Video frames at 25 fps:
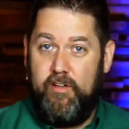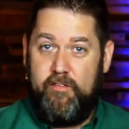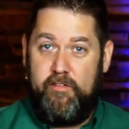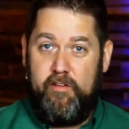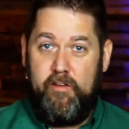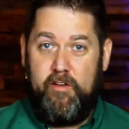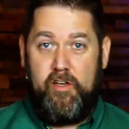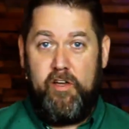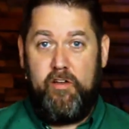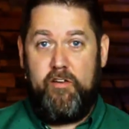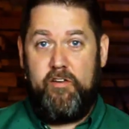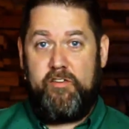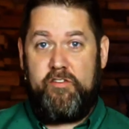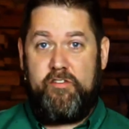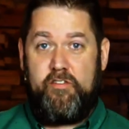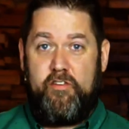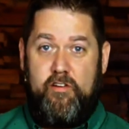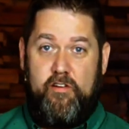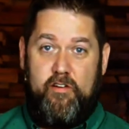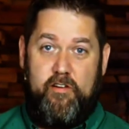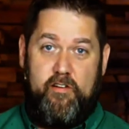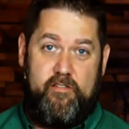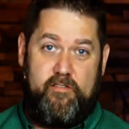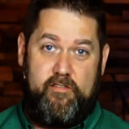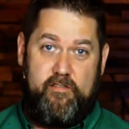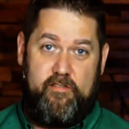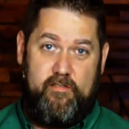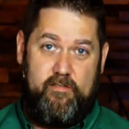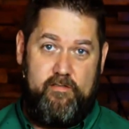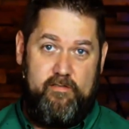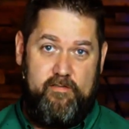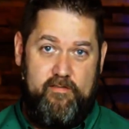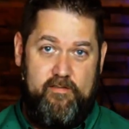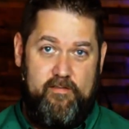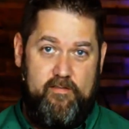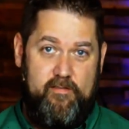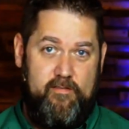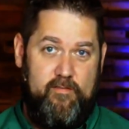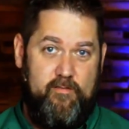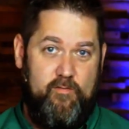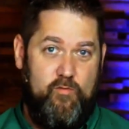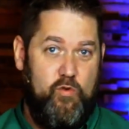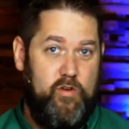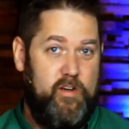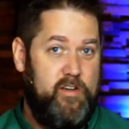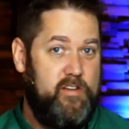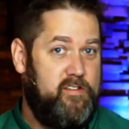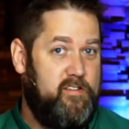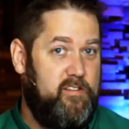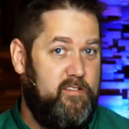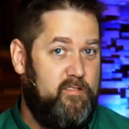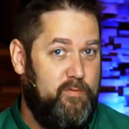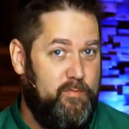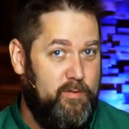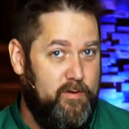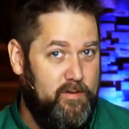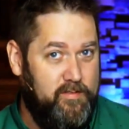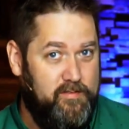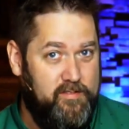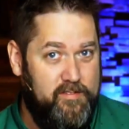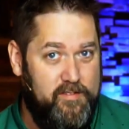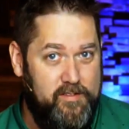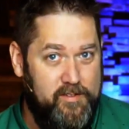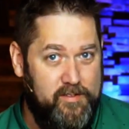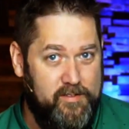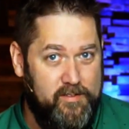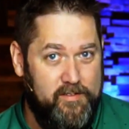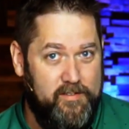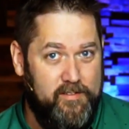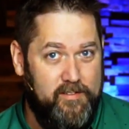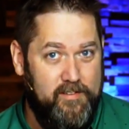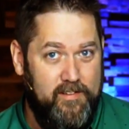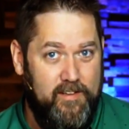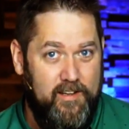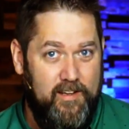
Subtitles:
to go to church. What is she supposed to do?